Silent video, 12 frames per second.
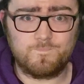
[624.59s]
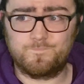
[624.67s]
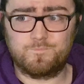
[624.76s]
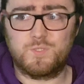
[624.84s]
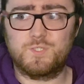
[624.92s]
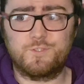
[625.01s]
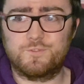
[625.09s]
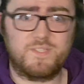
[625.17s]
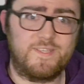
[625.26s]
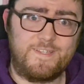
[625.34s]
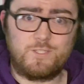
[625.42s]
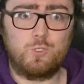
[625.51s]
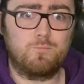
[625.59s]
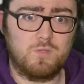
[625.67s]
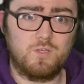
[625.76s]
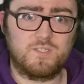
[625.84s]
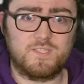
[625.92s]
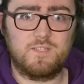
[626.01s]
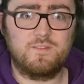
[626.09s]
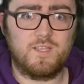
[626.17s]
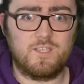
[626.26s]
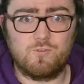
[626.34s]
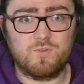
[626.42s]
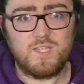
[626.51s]
and put your CE2 plugs in
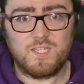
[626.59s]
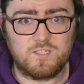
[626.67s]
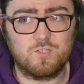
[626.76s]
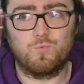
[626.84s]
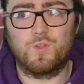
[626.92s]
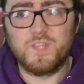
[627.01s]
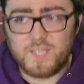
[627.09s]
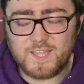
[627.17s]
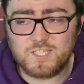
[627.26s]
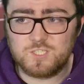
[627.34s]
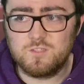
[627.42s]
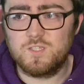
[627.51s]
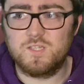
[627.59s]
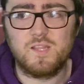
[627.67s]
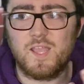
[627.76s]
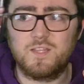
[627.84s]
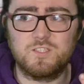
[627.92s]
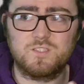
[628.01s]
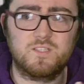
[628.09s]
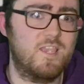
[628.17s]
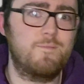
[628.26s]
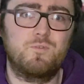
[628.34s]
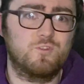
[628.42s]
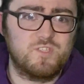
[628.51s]
that you need to run the engine, and then just
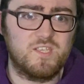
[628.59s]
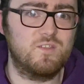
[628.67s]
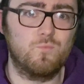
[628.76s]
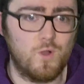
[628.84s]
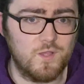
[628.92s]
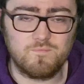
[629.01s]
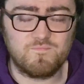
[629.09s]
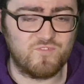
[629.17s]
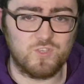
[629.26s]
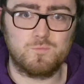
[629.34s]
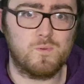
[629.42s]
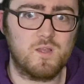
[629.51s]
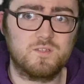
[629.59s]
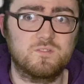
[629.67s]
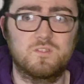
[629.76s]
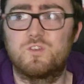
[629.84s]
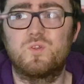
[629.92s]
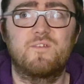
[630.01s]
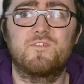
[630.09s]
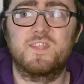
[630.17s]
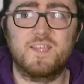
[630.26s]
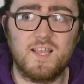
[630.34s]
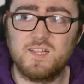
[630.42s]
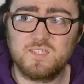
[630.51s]
keep your CE1 fuse box to do
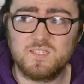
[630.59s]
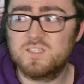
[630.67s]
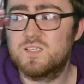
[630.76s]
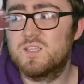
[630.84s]
everything else.